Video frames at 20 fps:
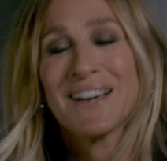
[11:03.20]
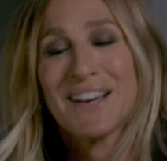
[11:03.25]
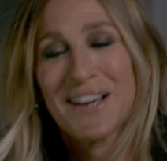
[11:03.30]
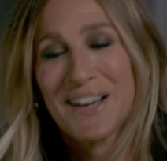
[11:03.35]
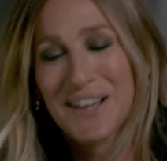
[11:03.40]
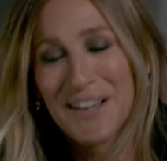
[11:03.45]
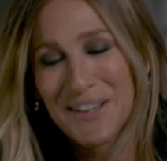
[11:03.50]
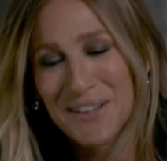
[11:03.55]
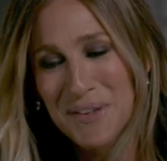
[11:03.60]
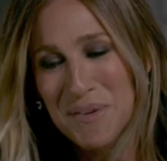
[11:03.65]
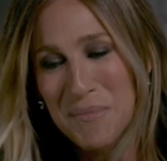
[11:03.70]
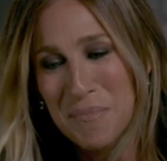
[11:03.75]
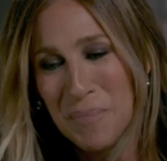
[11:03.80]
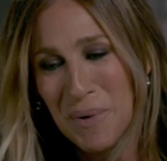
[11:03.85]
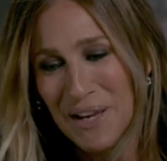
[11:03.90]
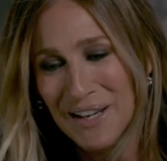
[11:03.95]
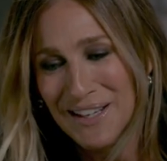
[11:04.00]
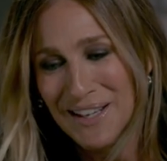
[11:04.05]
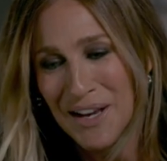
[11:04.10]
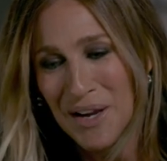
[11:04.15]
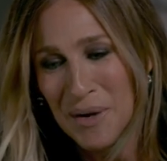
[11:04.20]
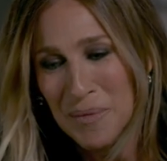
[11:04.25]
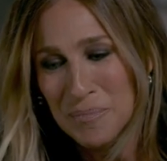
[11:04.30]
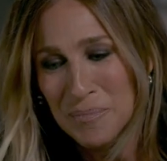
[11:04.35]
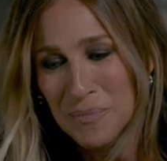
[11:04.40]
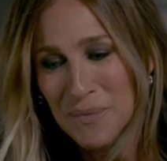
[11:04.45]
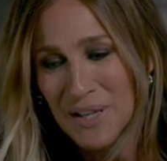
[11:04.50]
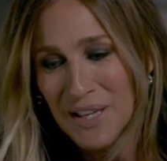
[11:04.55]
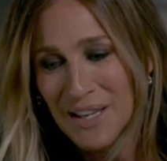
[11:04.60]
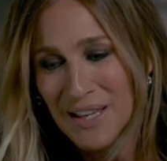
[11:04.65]
uh, but
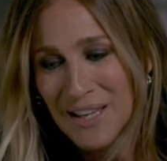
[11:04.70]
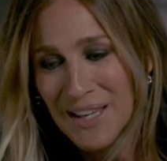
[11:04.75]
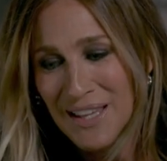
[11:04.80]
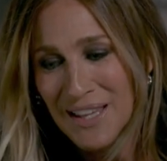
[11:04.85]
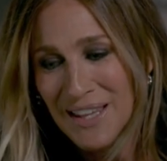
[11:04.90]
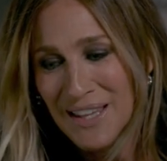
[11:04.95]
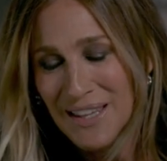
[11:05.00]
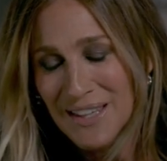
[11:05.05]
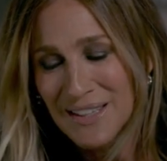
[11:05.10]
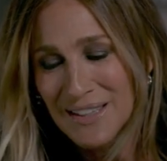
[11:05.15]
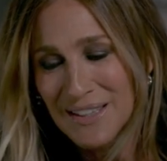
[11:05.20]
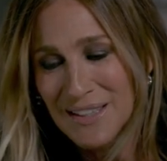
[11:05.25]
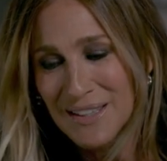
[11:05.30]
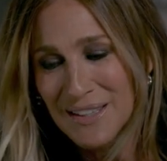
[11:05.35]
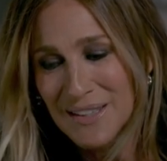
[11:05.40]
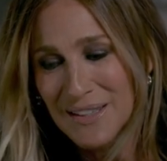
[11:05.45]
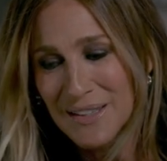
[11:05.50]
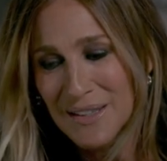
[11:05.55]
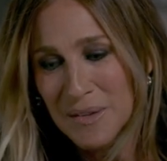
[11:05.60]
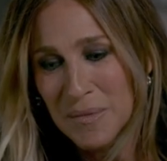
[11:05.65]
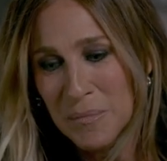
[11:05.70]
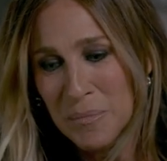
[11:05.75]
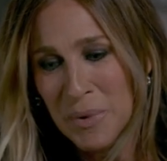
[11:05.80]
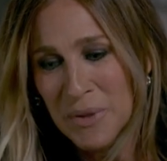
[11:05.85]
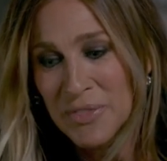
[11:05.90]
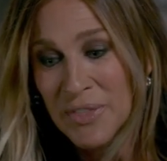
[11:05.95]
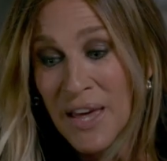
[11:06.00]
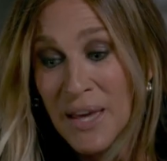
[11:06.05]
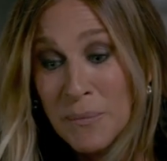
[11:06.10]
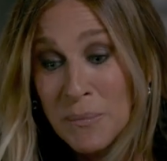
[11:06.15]
um,
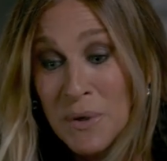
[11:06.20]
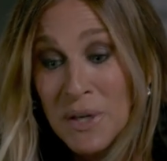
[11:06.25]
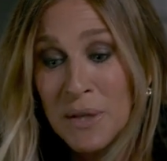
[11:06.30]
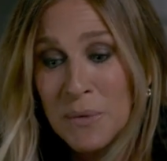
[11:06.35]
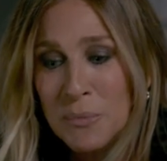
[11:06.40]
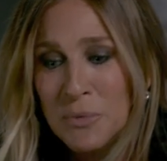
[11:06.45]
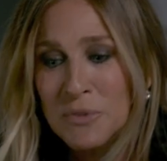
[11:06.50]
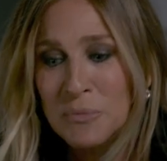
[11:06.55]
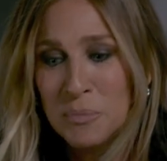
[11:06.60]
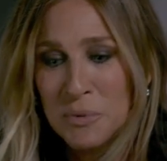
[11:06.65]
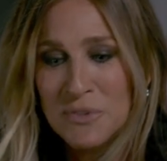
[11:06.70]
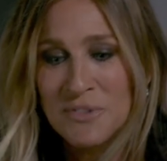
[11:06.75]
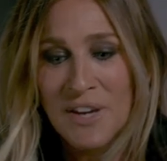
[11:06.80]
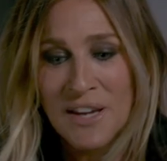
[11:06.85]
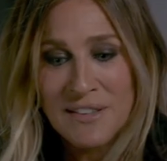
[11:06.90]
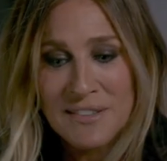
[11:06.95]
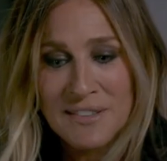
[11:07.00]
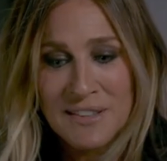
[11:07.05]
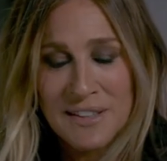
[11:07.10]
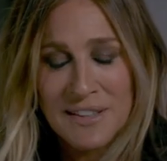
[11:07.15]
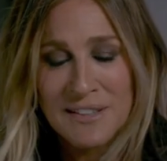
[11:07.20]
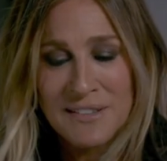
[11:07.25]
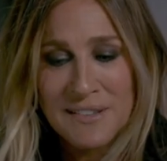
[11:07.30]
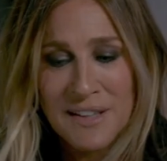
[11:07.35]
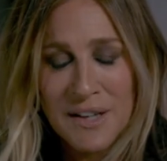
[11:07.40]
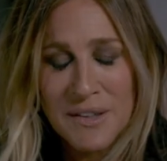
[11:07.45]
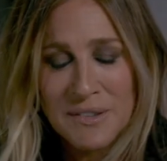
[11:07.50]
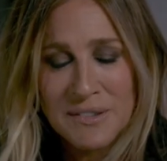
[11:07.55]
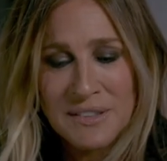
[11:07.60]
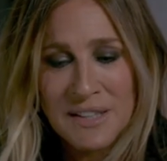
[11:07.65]
but then when it was presented,
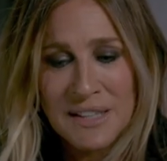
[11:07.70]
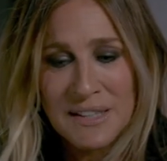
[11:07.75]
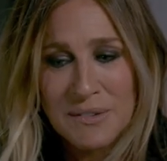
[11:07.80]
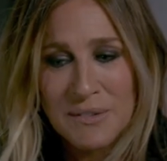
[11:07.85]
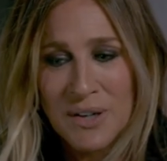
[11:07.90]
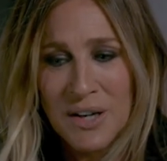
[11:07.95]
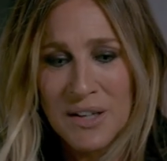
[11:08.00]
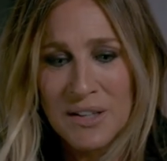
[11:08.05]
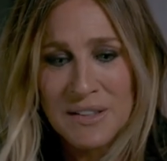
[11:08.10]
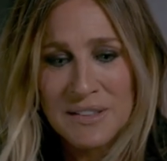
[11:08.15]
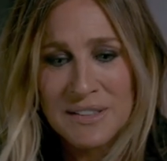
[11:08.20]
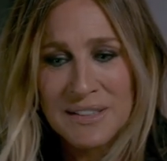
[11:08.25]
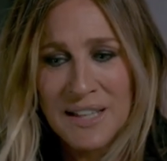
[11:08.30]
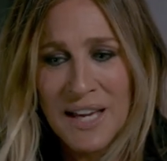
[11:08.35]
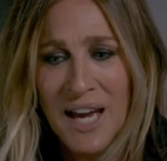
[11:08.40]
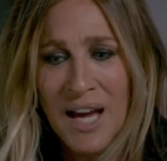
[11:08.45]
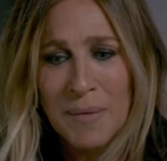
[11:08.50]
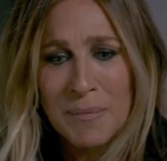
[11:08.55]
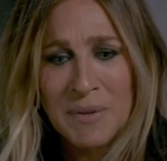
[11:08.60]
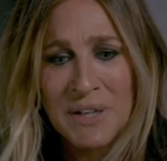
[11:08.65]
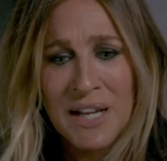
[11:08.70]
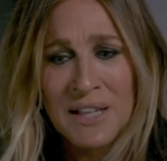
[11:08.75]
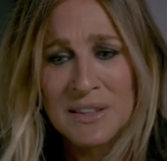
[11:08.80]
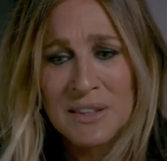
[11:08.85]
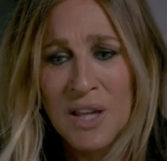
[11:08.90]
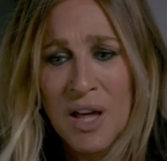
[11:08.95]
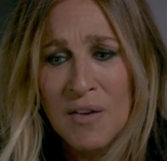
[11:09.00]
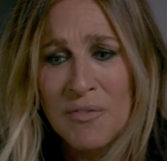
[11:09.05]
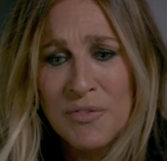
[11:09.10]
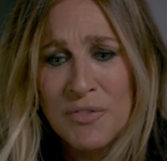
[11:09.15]
I was like, well, yeah. I mean, I
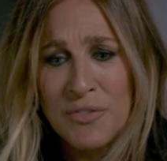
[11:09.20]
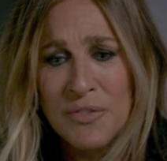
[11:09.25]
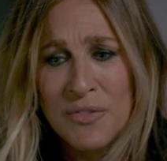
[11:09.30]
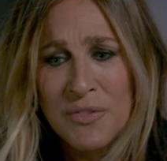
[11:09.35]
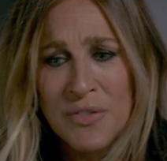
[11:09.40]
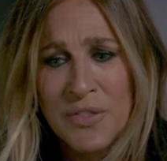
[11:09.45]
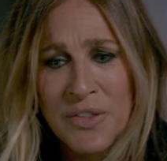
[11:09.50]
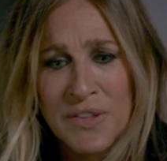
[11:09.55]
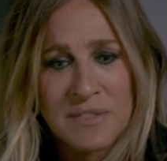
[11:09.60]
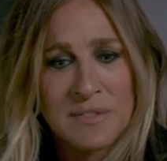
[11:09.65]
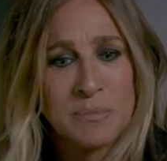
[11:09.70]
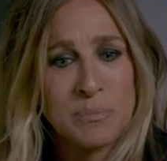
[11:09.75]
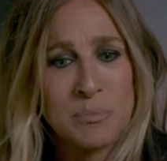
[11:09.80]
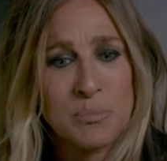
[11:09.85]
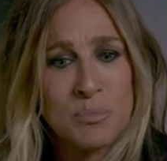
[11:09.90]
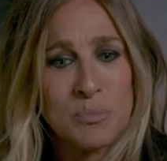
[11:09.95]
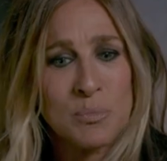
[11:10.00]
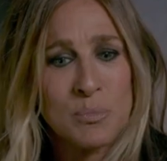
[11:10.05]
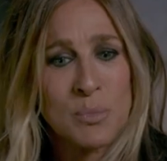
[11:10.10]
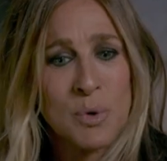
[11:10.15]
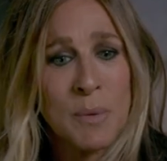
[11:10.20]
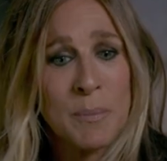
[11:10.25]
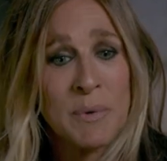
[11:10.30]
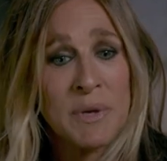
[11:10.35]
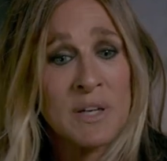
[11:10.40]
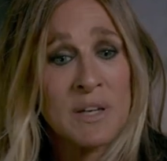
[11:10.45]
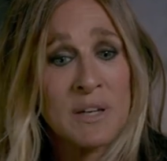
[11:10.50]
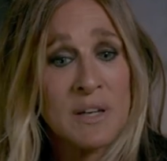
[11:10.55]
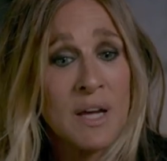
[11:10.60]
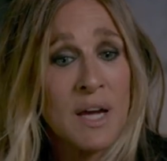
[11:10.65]
love this
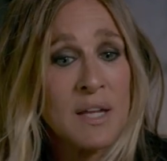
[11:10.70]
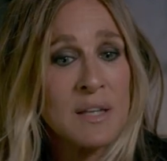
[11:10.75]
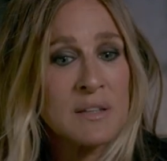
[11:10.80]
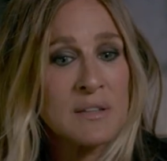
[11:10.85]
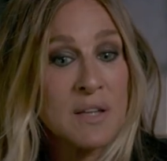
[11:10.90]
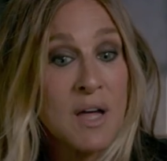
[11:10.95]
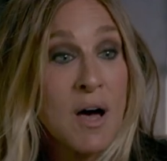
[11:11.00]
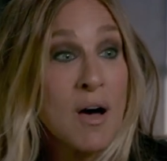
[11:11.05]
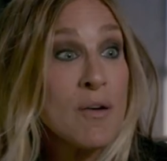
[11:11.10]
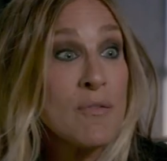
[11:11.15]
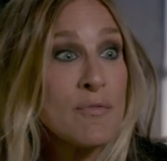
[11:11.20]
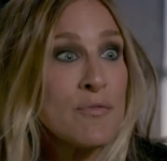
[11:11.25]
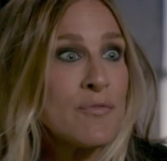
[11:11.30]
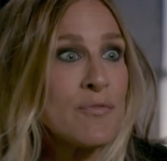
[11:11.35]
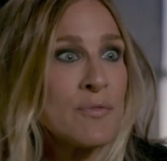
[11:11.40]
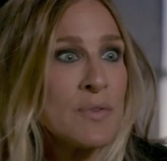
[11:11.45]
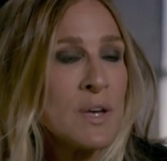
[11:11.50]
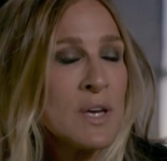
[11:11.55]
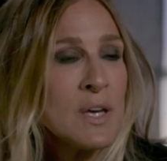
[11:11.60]
woman. I love.